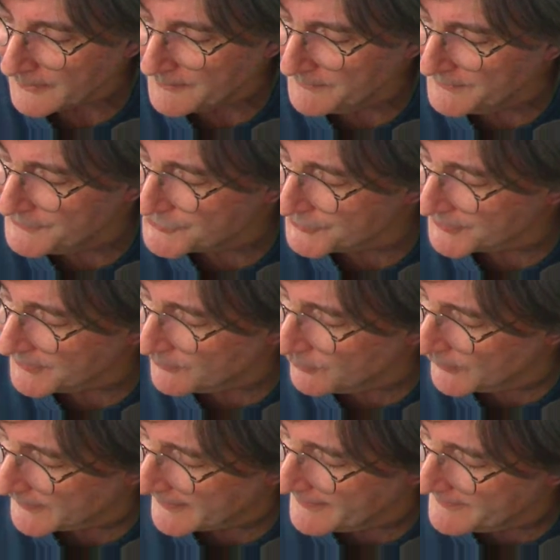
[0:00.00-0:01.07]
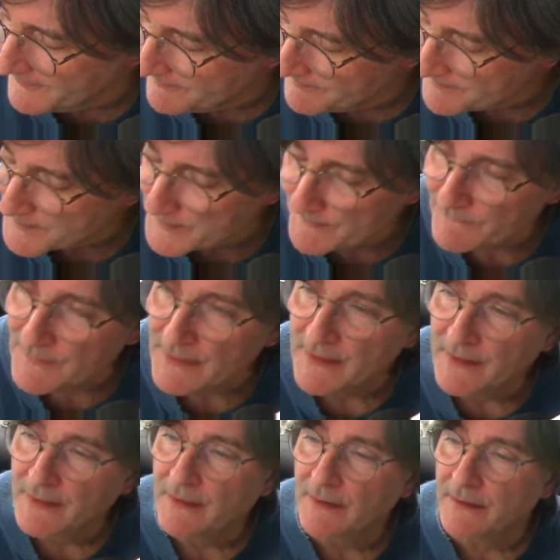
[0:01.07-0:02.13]
Me drinking water.
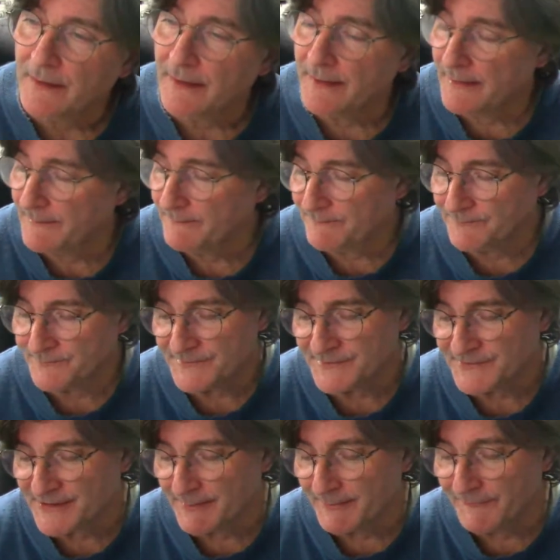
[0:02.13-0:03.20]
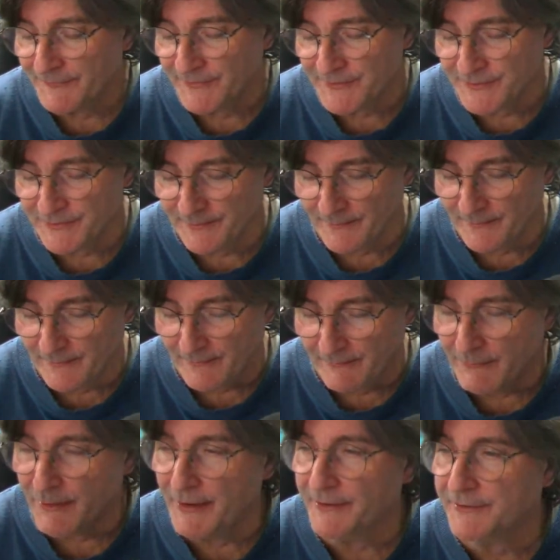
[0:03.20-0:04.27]
Some of you
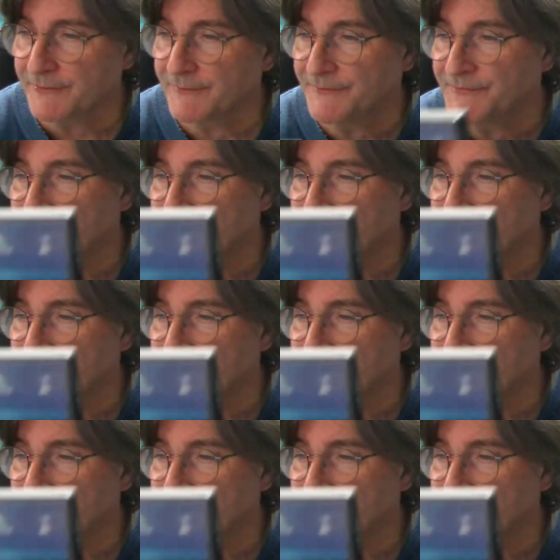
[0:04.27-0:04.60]
might have